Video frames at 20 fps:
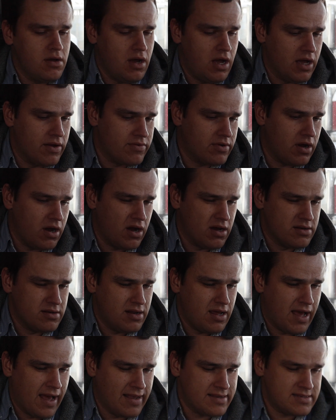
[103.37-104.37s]
I've got
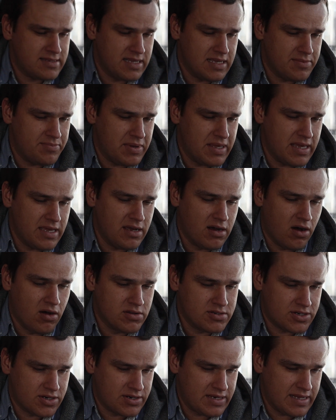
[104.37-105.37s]
STP
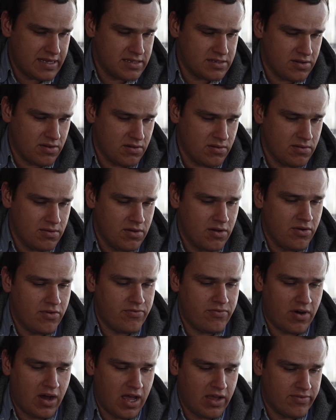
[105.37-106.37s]
Ultra Diesel
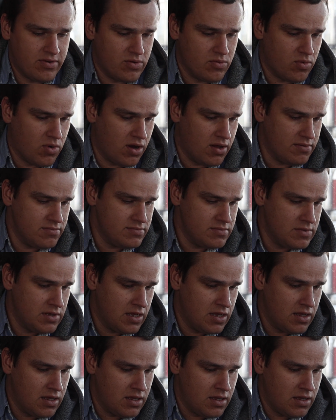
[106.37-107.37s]
5-in-1.
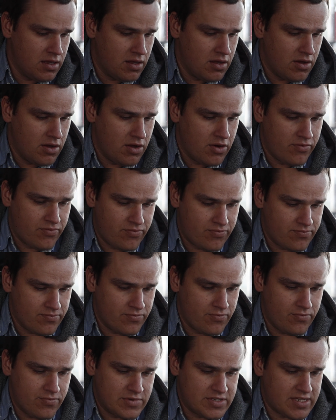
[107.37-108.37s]

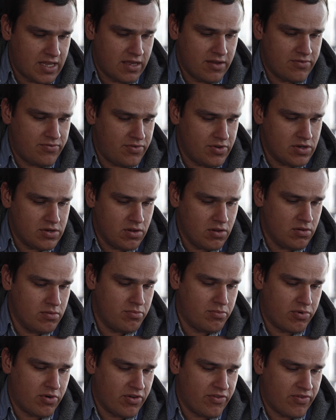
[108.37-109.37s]
Save fuel,
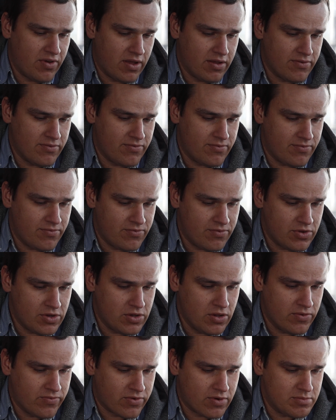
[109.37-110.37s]
prevent
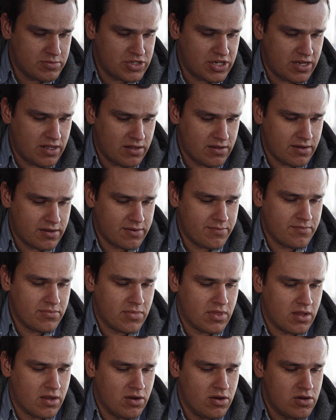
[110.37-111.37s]
fuel from gelling,
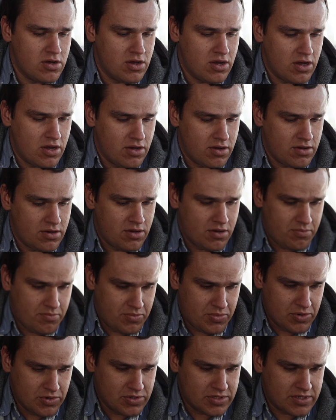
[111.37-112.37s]

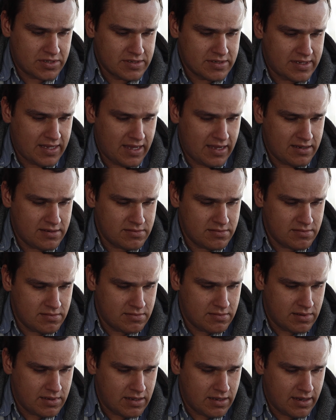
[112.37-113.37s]
boost contain,
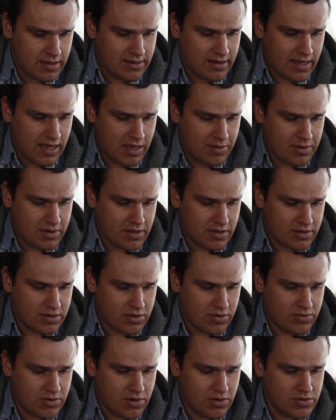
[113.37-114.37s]
inhibit
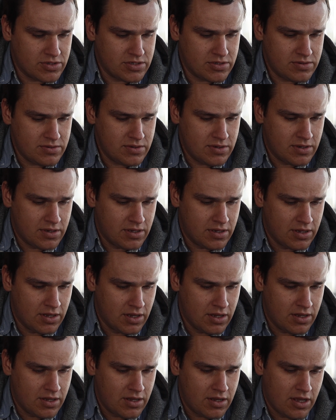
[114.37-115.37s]
corrosion,
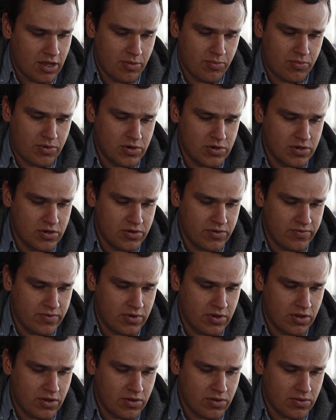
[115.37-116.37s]
improve
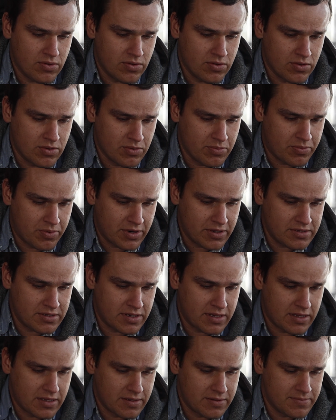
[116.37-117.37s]

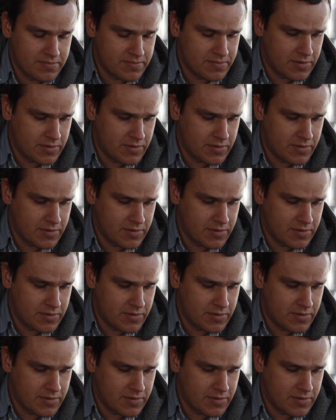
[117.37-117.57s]
lubricity.